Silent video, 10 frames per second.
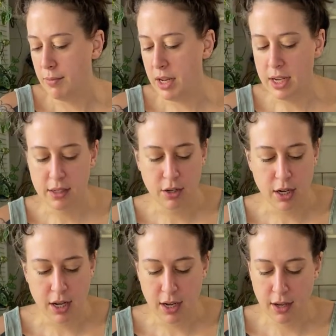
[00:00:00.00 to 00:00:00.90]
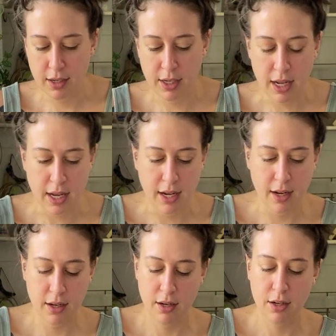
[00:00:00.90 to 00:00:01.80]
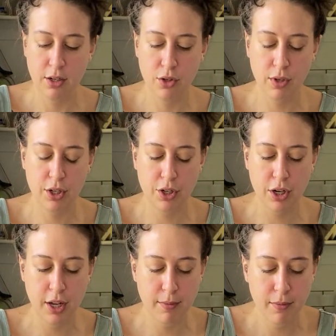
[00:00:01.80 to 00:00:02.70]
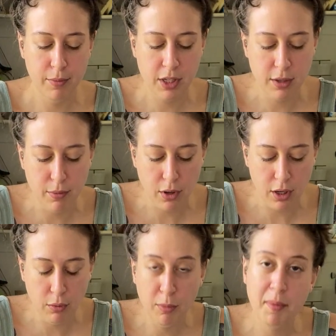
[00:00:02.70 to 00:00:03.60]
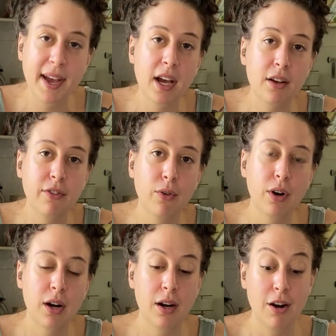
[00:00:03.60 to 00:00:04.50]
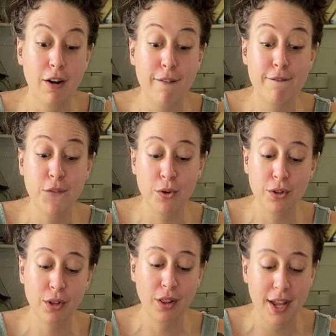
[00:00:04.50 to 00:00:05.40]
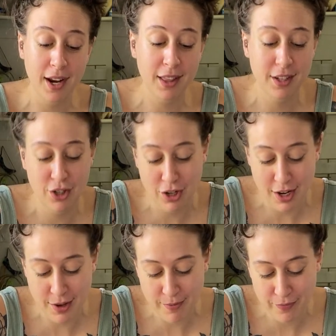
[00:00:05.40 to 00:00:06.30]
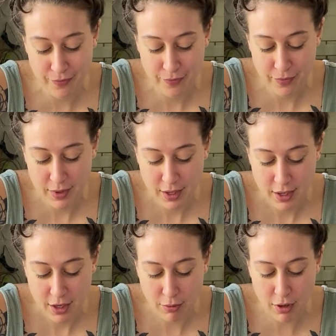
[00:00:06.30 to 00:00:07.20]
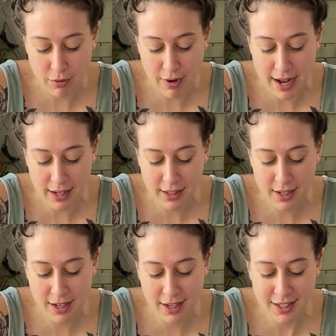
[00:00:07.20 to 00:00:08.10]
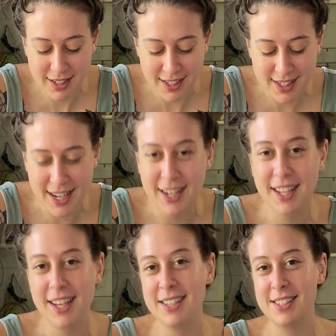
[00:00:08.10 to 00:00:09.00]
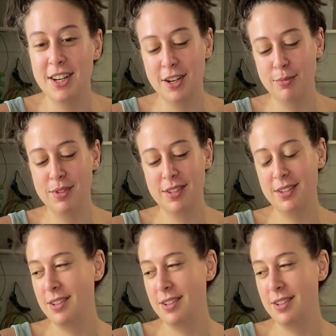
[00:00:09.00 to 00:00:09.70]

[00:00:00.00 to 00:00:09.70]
made yesterday, today. Short stream, but tomorrow we'll be back for our full length stream. We're rallying to 10K subs.